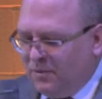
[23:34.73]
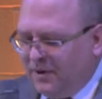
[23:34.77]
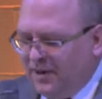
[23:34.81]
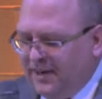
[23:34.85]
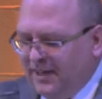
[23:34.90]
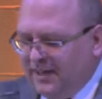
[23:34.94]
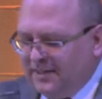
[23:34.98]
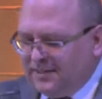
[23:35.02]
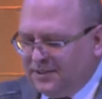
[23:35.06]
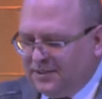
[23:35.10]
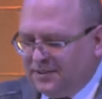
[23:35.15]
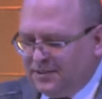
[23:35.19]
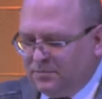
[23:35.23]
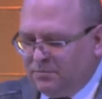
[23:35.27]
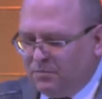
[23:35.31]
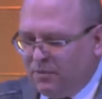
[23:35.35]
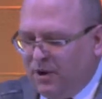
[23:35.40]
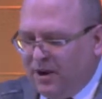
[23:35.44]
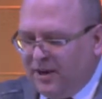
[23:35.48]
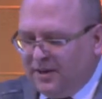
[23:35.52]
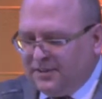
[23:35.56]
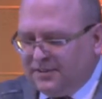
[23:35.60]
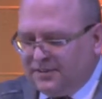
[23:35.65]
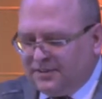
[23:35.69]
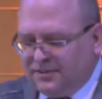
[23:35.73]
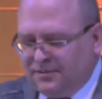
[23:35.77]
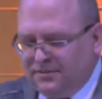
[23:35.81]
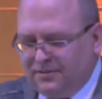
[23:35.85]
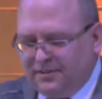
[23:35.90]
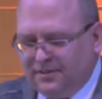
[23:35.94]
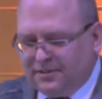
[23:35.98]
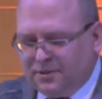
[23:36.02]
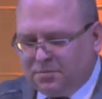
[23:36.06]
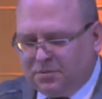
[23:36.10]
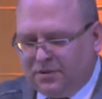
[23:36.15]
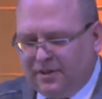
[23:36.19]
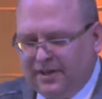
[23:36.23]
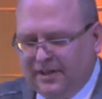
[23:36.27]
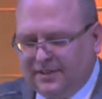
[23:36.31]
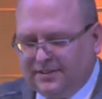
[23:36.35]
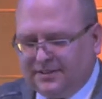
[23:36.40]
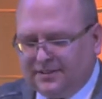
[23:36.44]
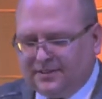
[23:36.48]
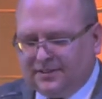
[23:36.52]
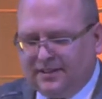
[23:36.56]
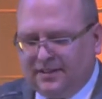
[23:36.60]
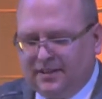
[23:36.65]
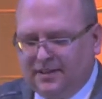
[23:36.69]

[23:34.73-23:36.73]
what has brought us to this place